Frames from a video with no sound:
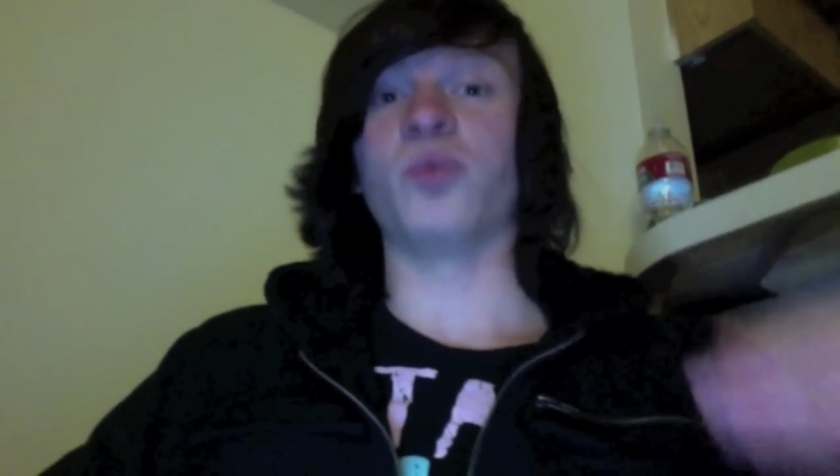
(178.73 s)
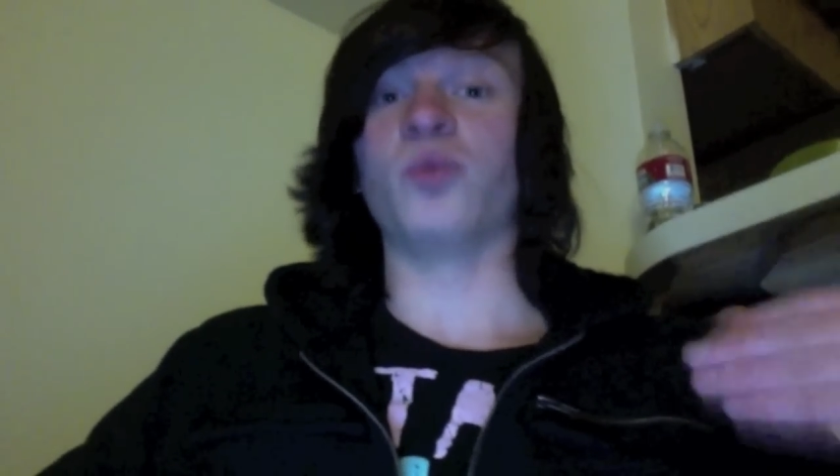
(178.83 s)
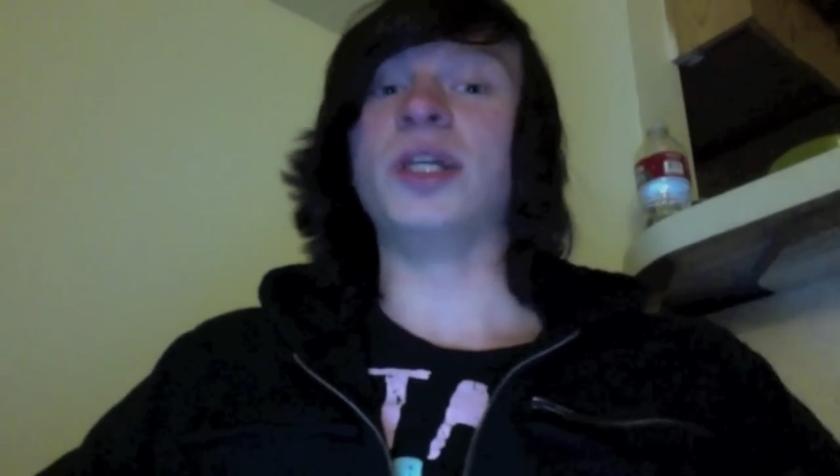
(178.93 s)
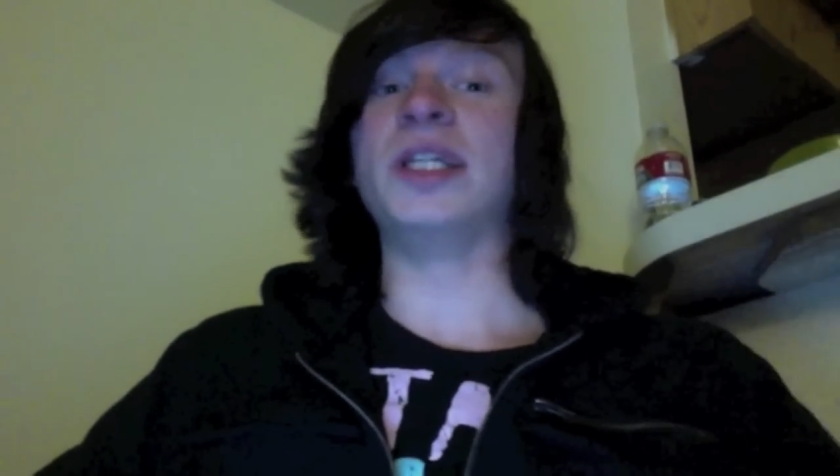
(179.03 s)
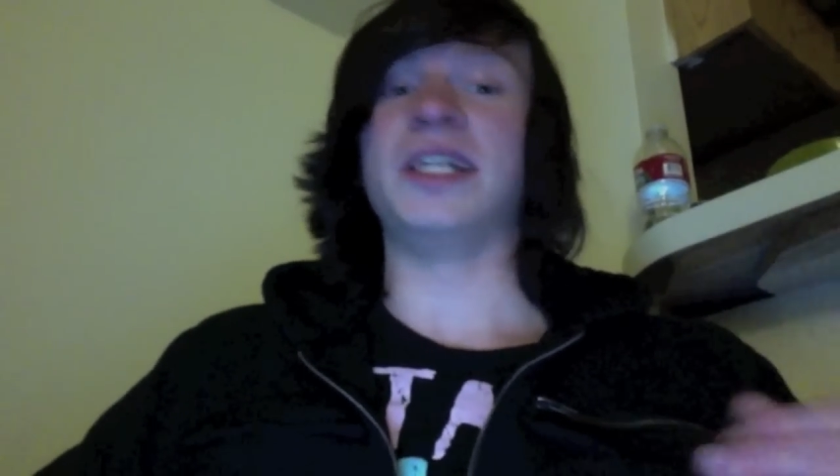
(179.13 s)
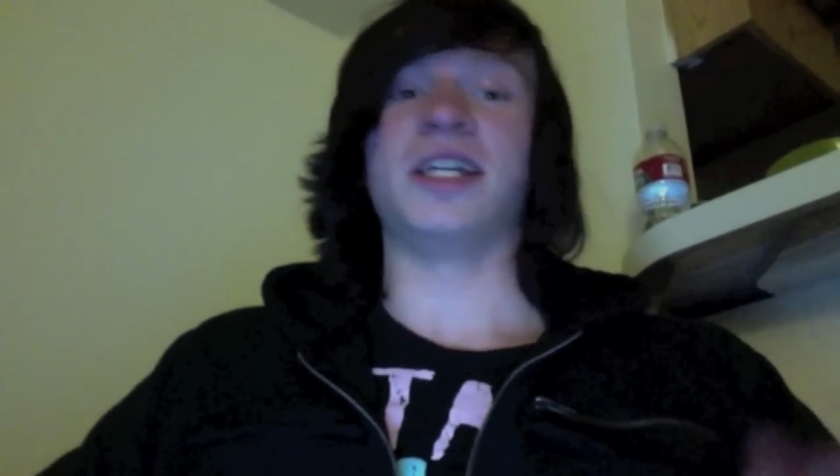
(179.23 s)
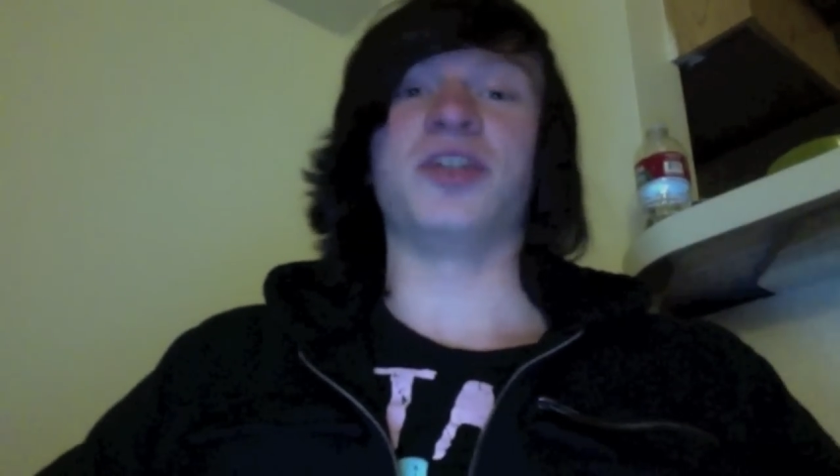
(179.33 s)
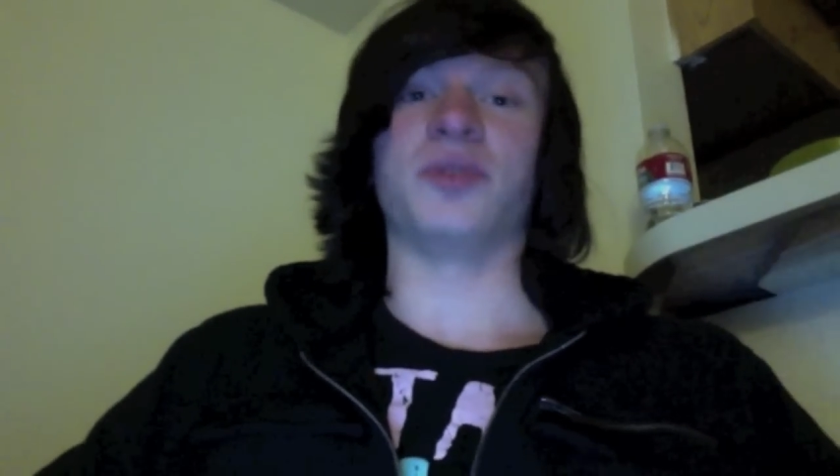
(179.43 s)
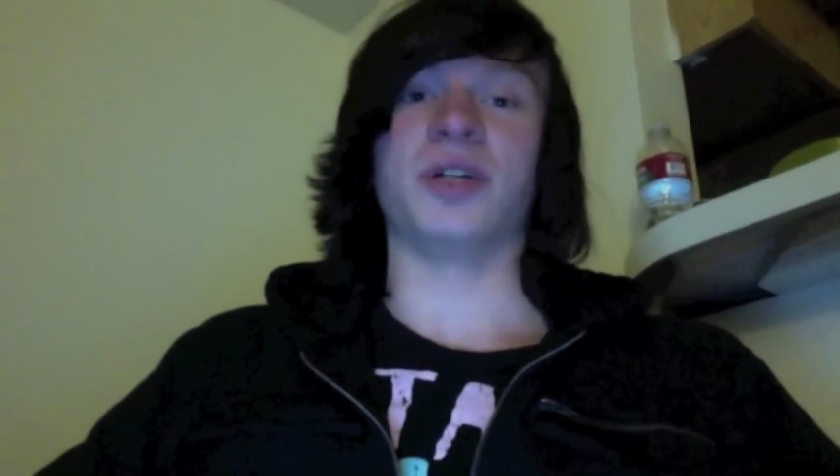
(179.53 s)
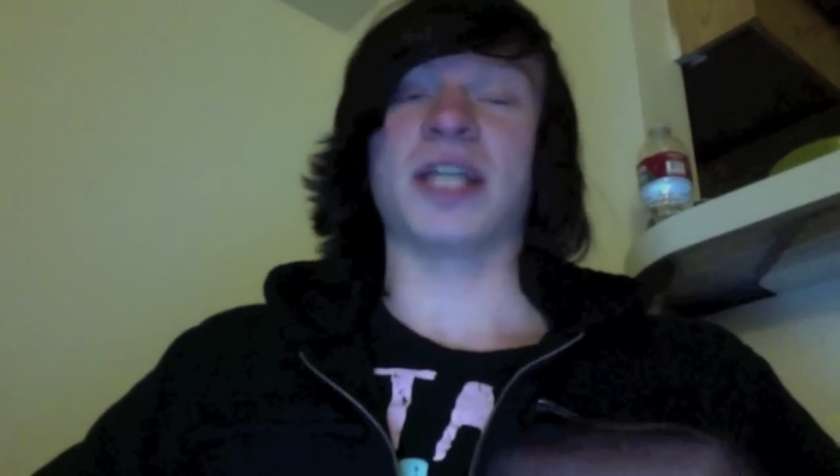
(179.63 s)
really
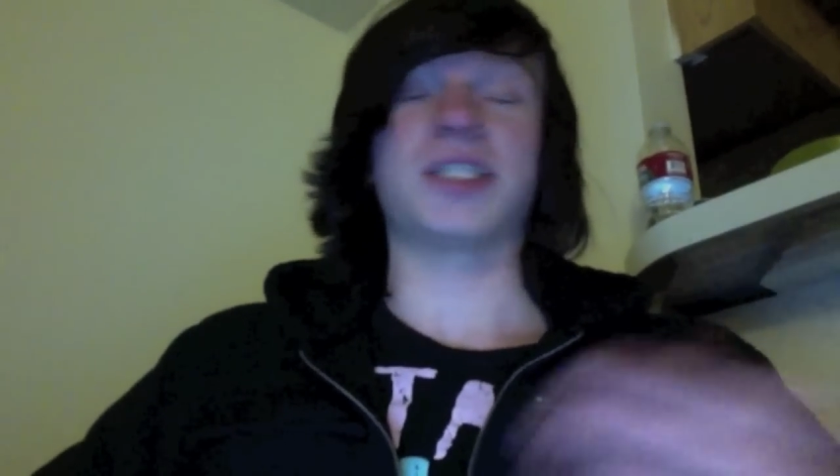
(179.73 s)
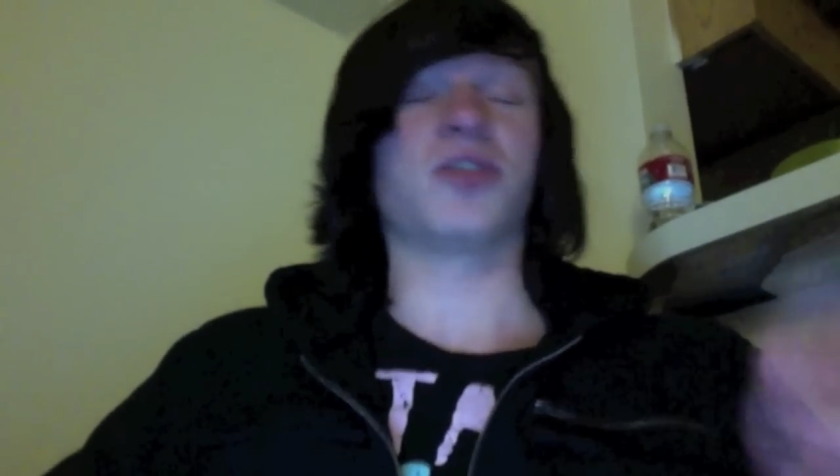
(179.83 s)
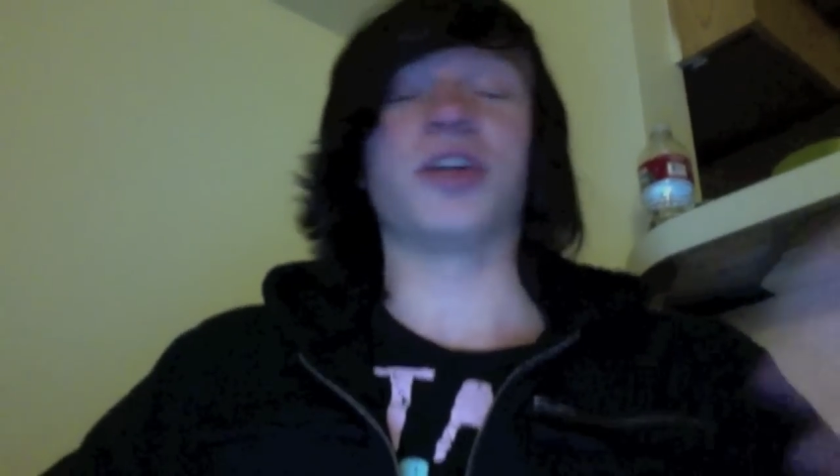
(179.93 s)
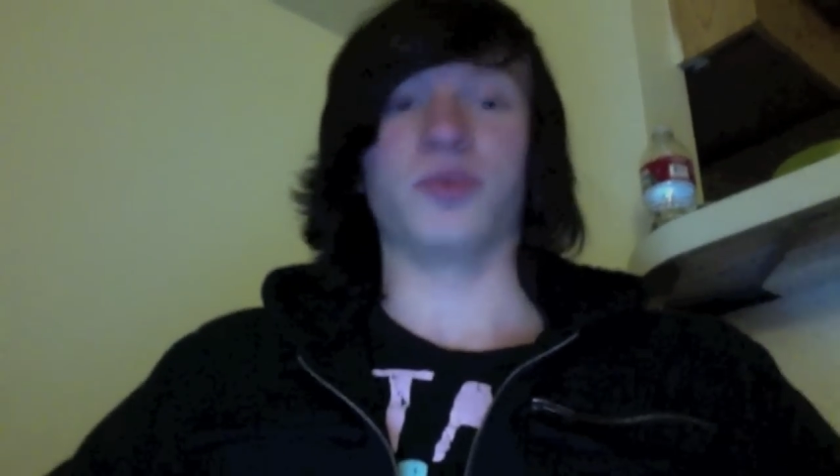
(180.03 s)
into it. I still get